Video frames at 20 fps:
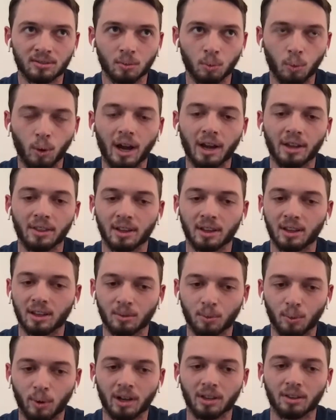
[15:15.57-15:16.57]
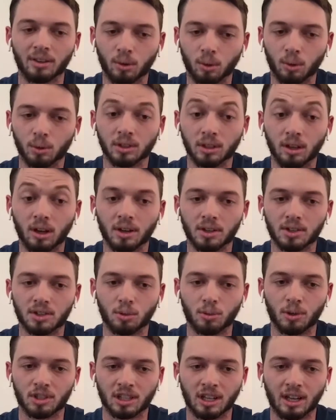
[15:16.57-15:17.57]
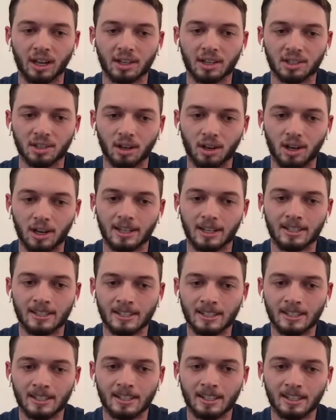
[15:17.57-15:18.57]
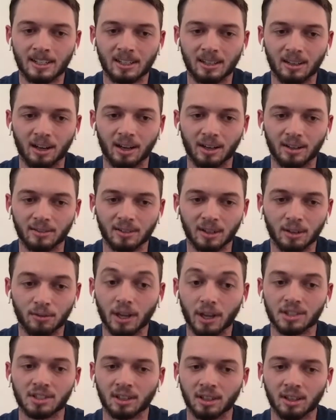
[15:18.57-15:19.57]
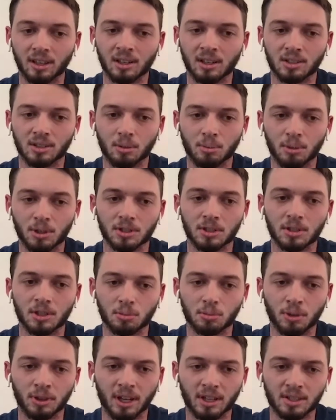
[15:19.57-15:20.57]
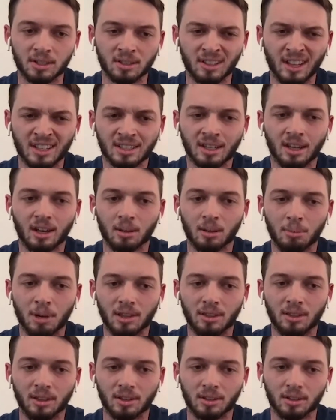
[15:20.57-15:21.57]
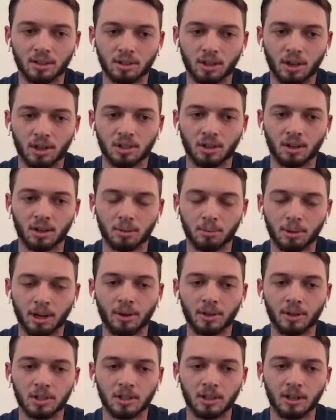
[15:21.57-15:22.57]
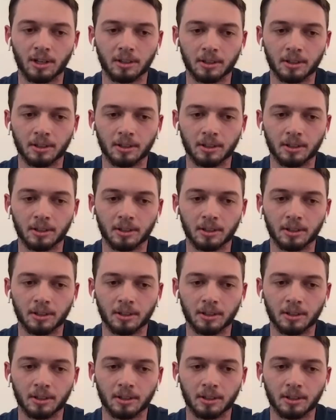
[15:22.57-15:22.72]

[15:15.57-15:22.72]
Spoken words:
why they're holding on to so much cash and not investing it into the business. But that's kind of the main thing to touch on the balance sheet, I